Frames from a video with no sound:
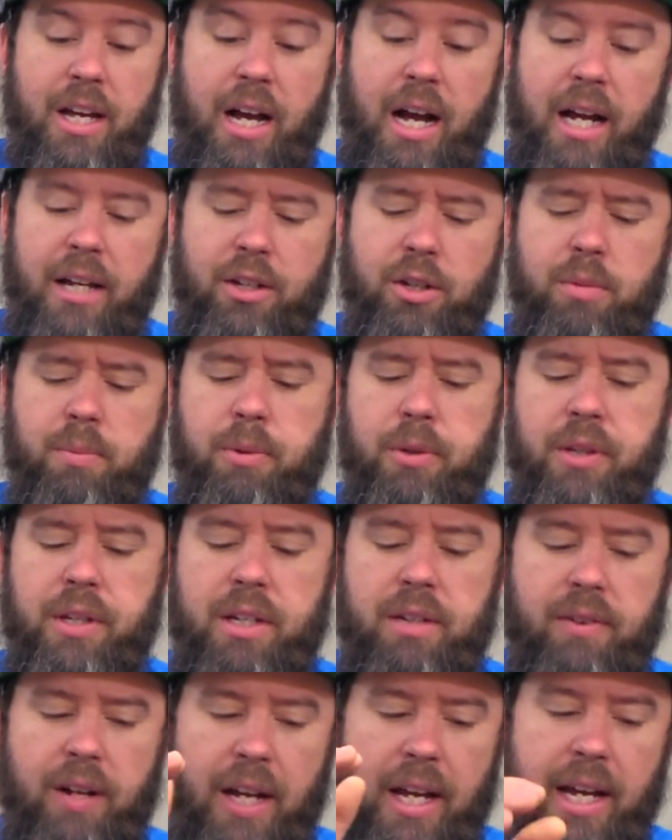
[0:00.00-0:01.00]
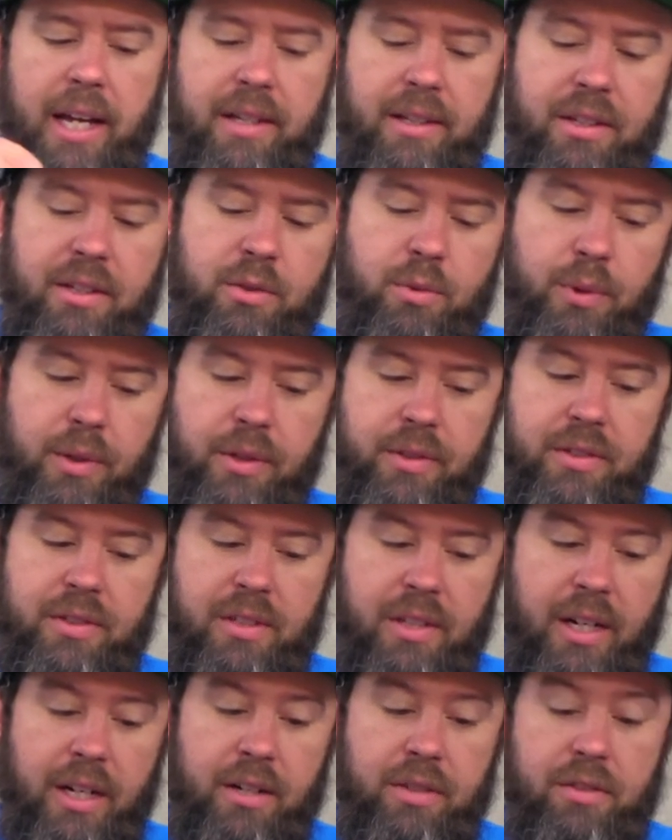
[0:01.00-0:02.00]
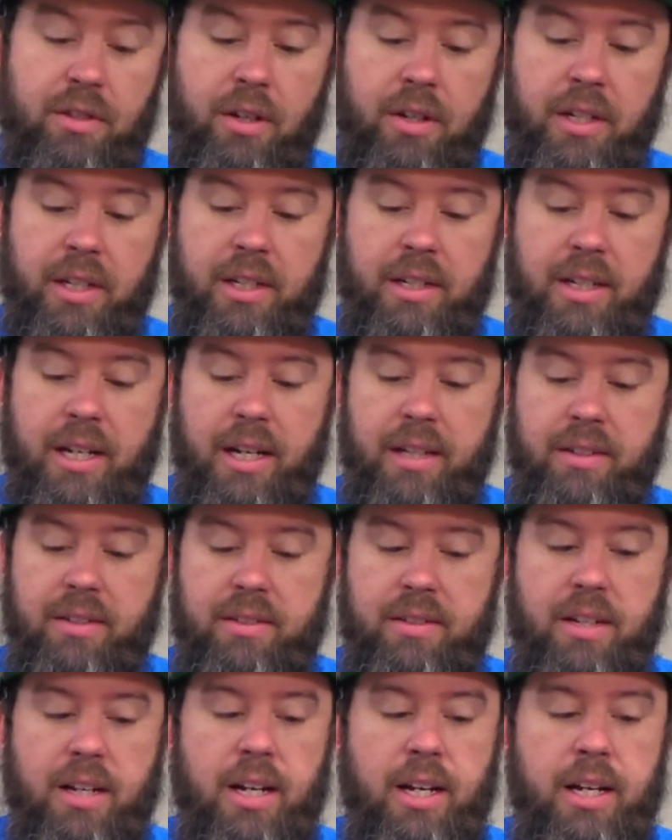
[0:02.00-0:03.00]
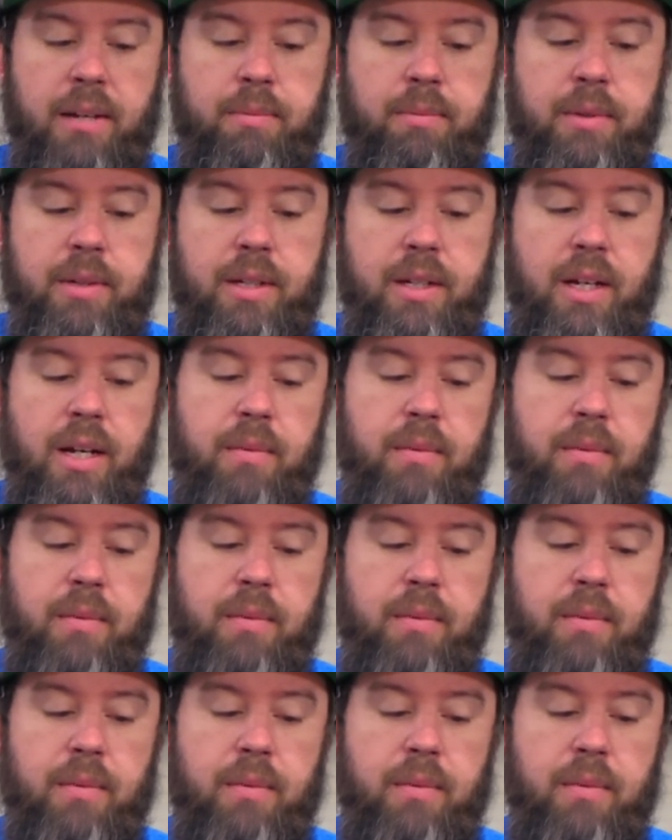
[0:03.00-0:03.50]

I do believe I had these wheels and tires on it at the time.